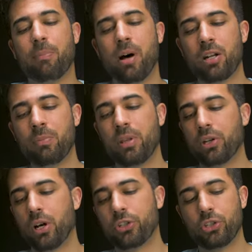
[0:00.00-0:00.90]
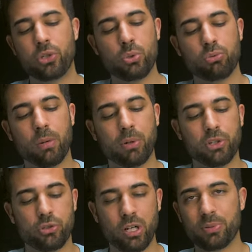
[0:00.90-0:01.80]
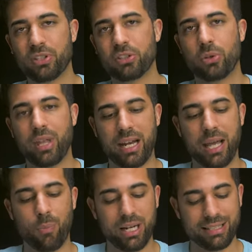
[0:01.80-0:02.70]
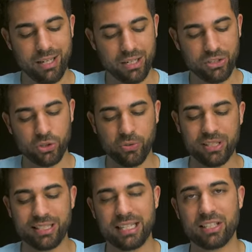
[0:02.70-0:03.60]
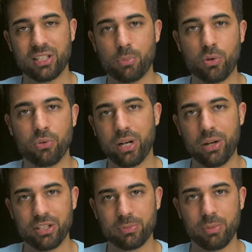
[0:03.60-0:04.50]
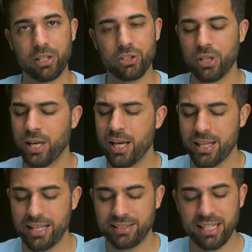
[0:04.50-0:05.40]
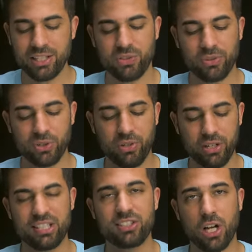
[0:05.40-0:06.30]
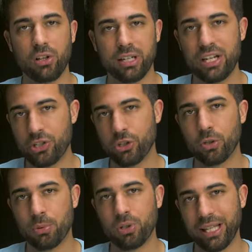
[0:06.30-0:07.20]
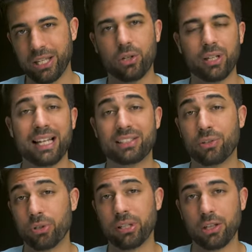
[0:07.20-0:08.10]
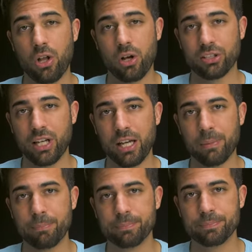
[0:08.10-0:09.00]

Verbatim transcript: the bottom, there are two rubber strips so that when it's on a surface, it doesn't move around as much. This thing just feels very solid and durable, like it'll last a really long time.